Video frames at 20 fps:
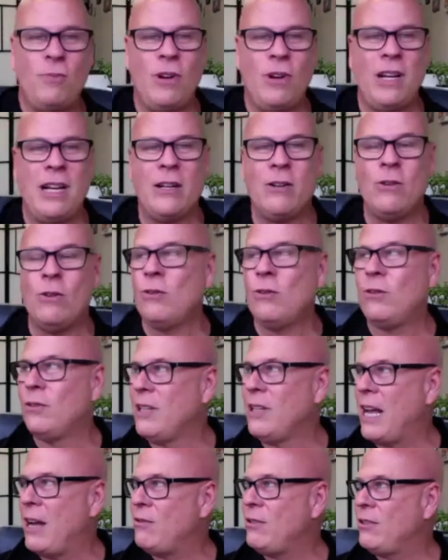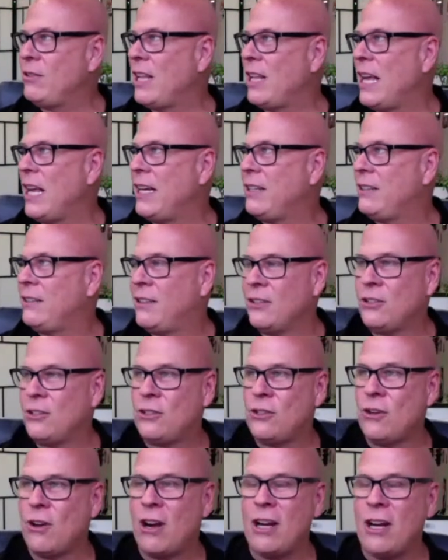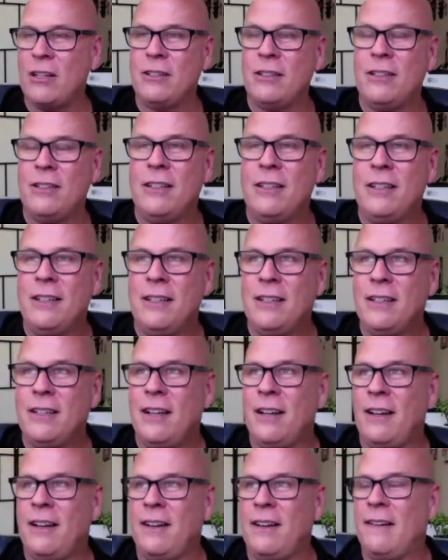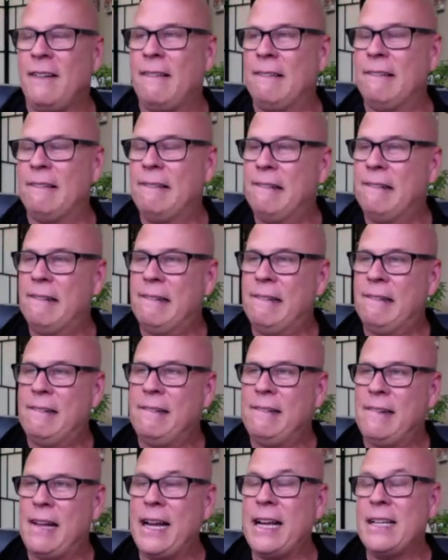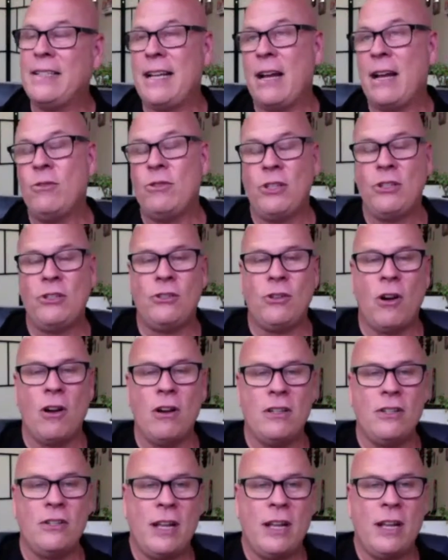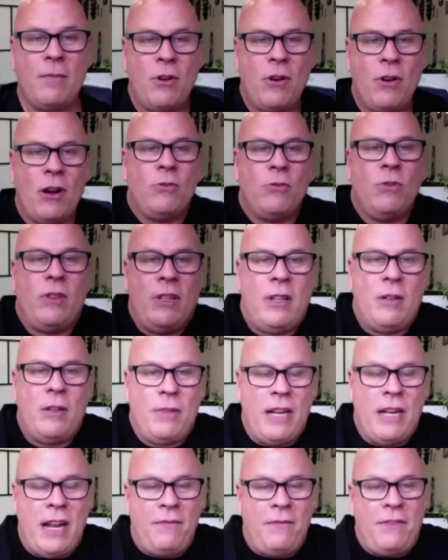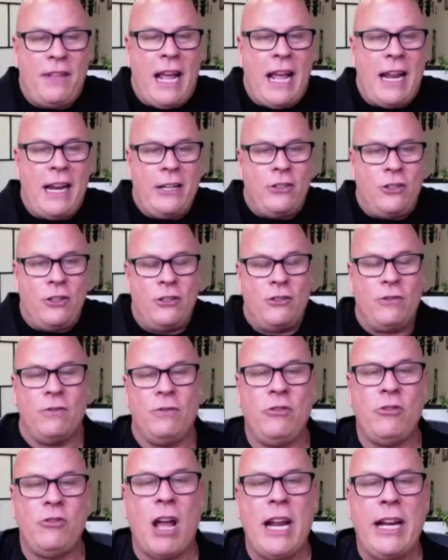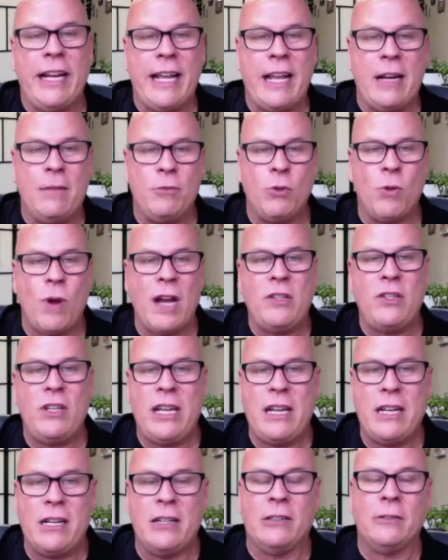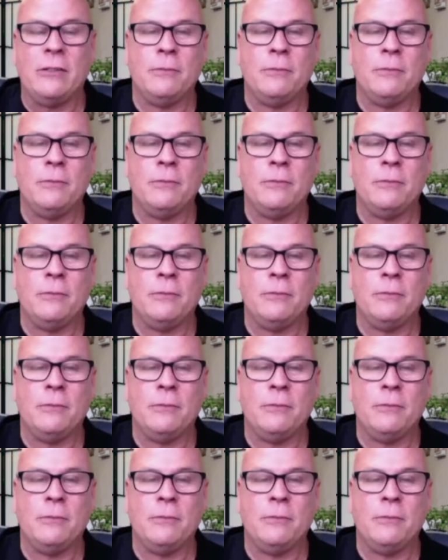pretty cool. That was like the start. I guess that was the start of the seminars with him. After that, I used to try to get him twice a year.